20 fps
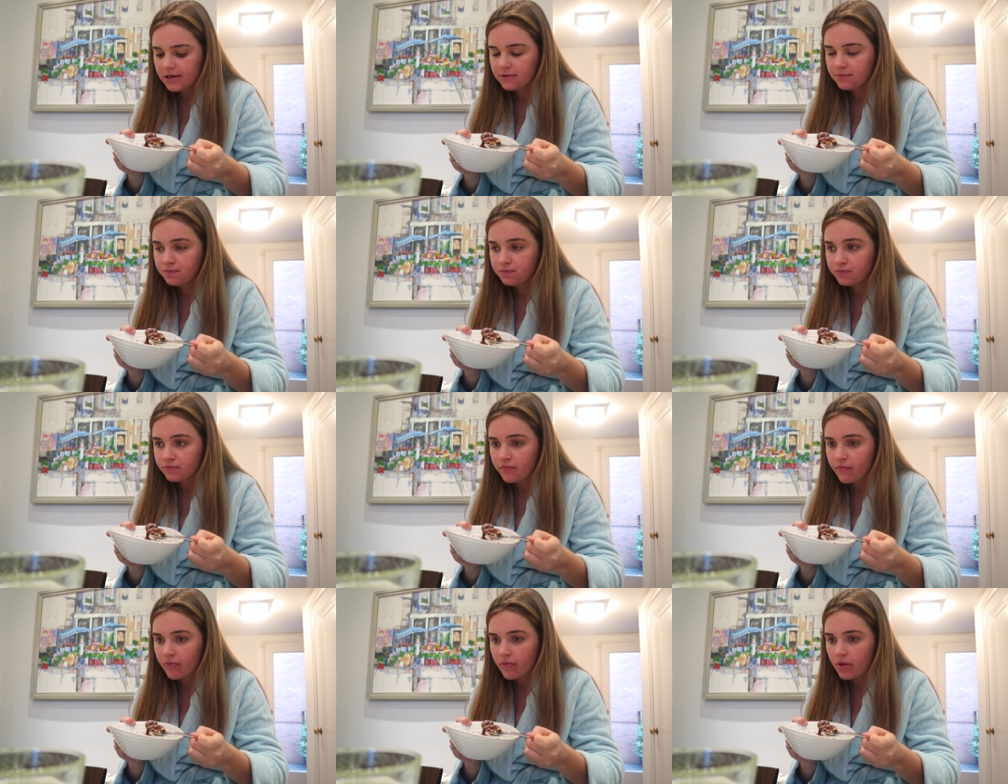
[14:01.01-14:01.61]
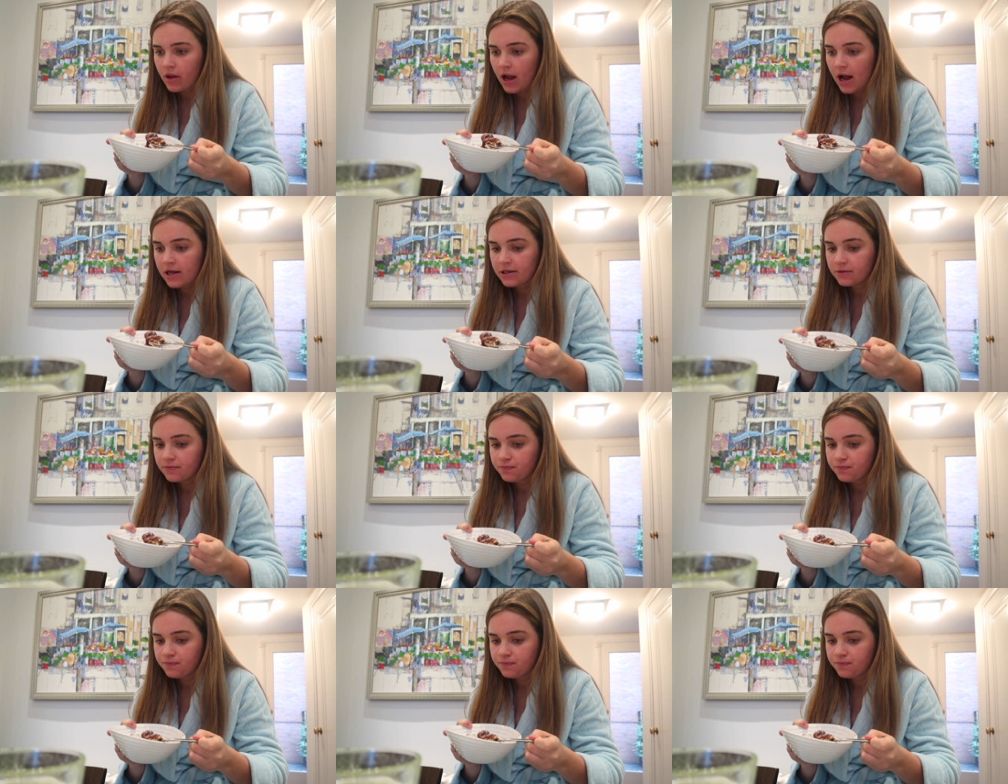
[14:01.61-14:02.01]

Mm -mm -mm.